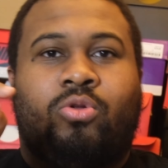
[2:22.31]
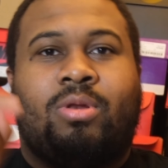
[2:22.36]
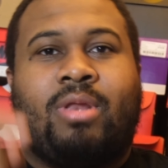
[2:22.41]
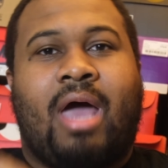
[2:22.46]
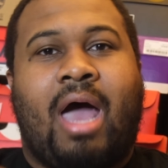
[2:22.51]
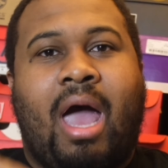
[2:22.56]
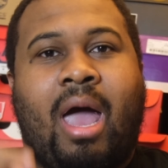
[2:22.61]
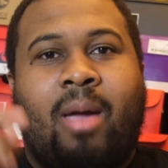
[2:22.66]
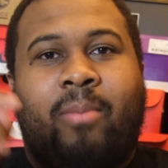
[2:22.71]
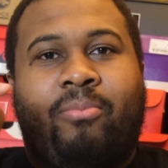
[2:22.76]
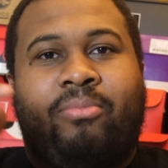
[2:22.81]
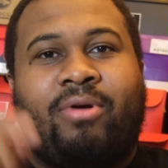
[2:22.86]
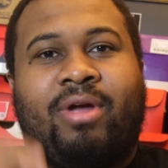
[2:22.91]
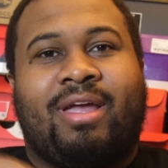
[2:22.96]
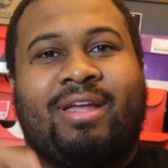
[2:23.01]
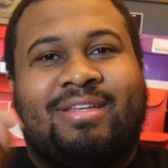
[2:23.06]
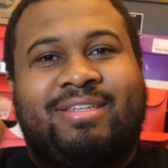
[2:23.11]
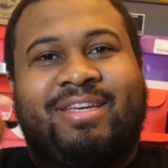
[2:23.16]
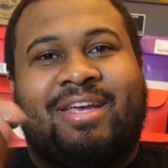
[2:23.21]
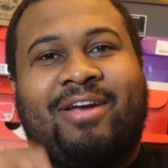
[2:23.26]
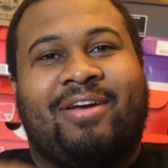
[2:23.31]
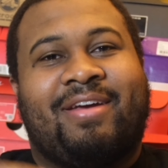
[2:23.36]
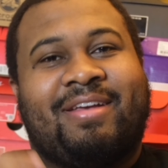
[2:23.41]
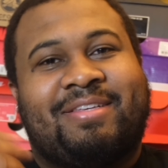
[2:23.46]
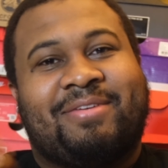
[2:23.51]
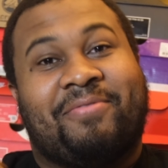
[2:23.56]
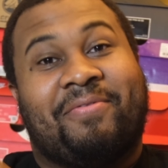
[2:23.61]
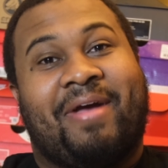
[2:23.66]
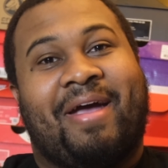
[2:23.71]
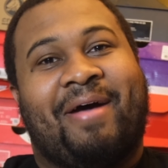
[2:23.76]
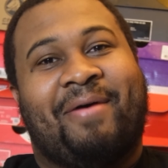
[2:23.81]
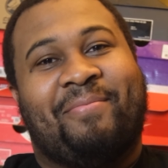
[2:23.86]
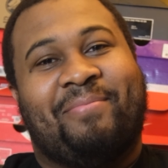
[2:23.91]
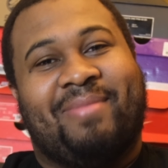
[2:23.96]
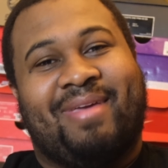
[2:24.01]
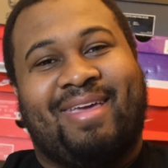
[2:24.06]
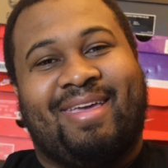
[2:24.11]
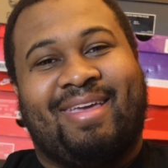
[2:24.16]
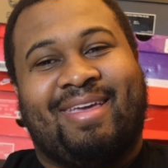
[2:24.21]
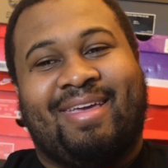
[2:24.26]
Do not bring cherries around
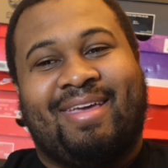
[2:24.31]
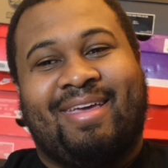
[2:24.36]
me,